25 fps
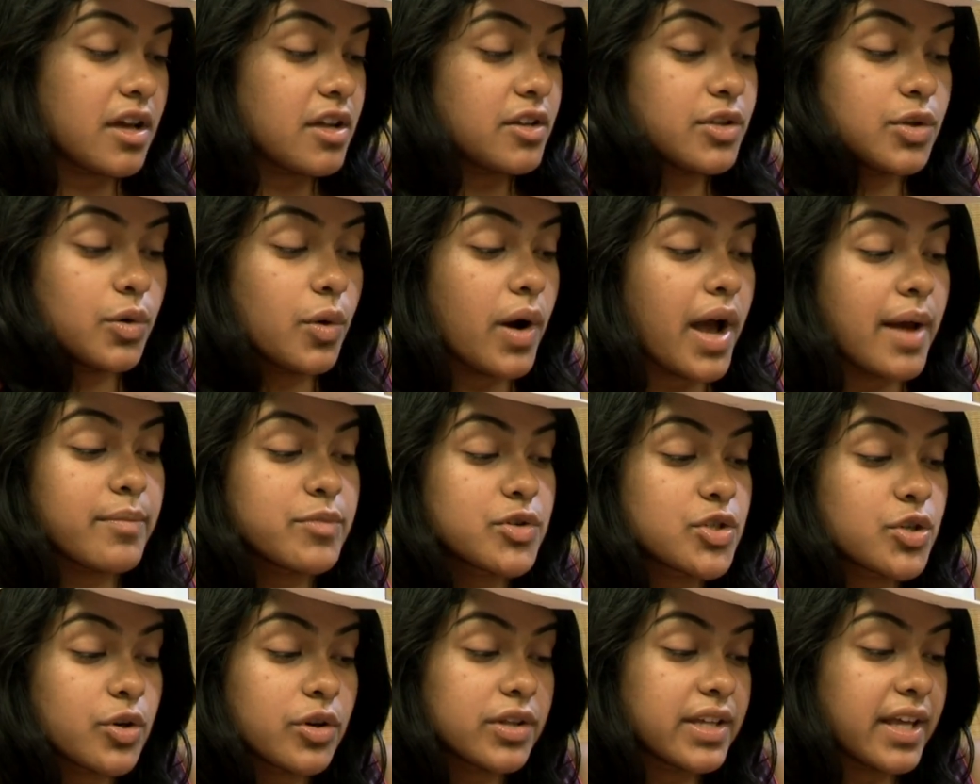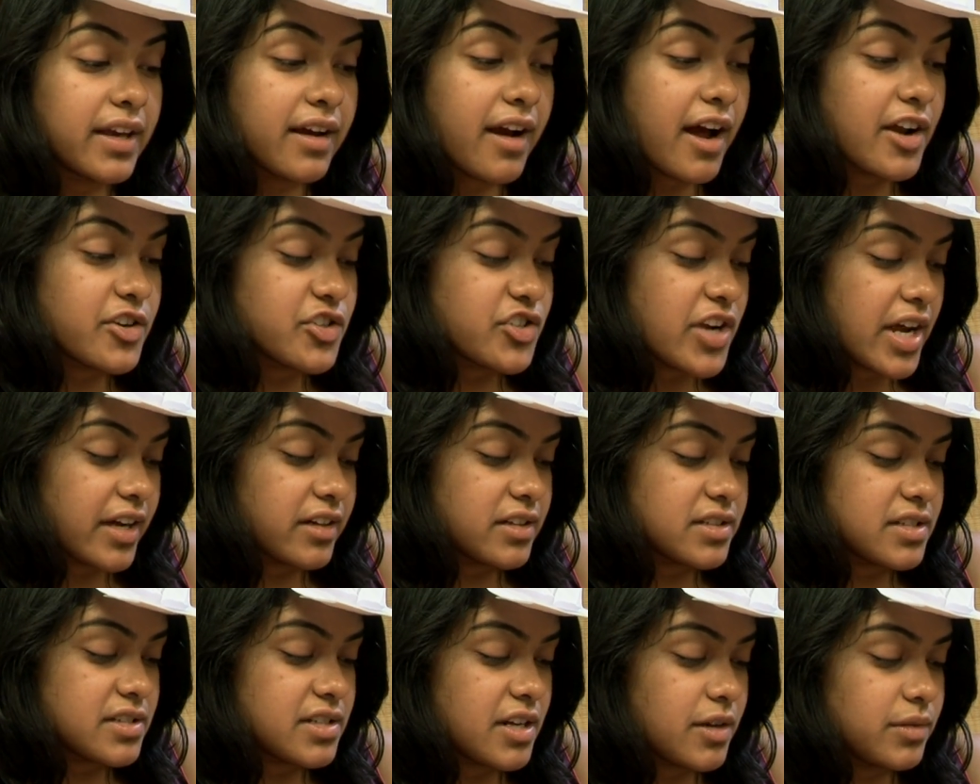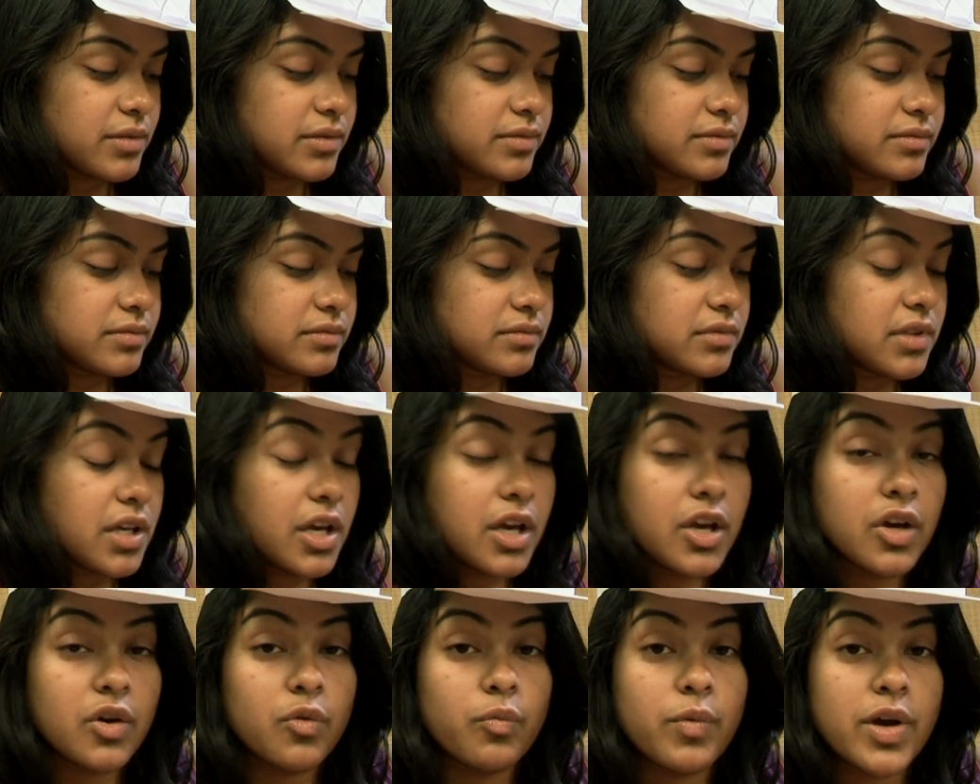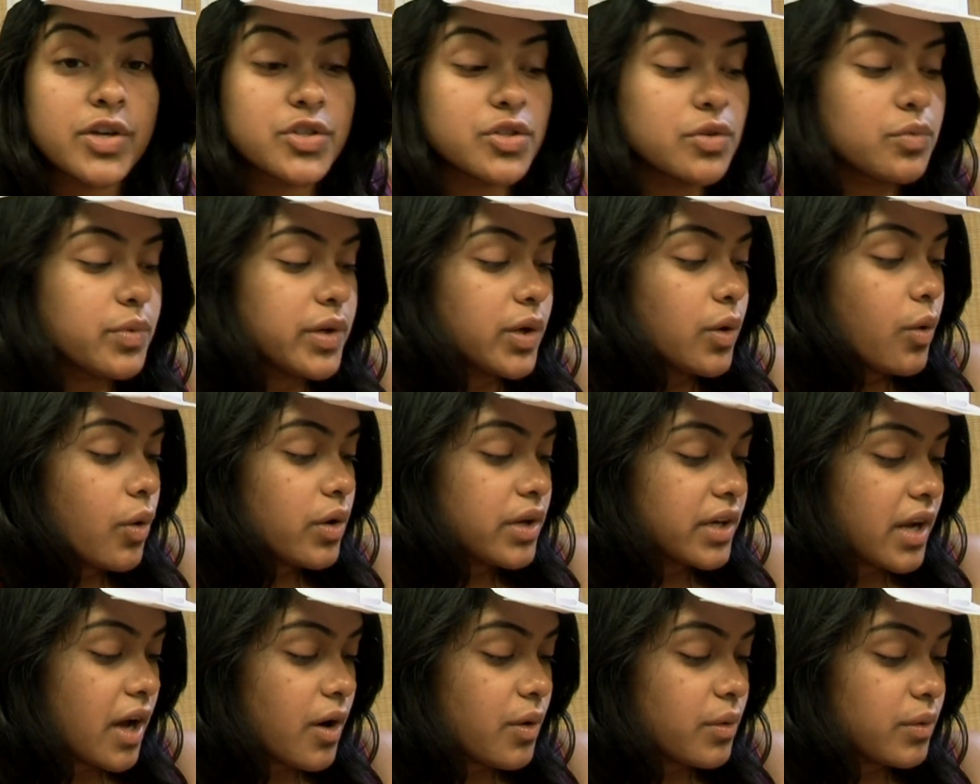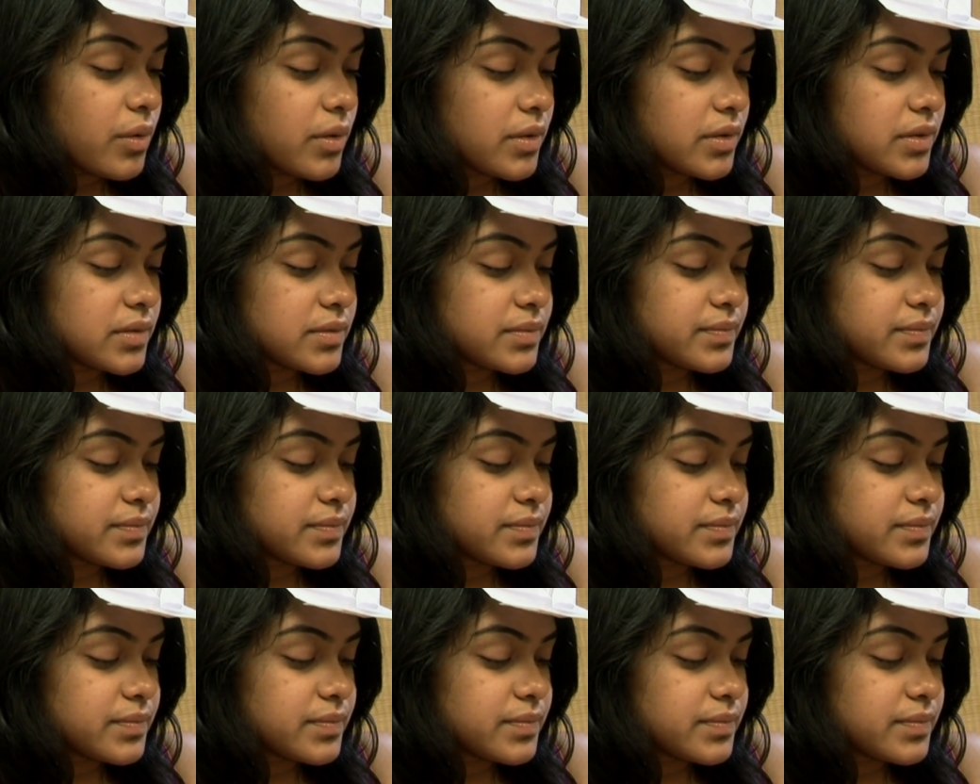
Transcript: No, I'm sure they can't track us down. Where should we go now?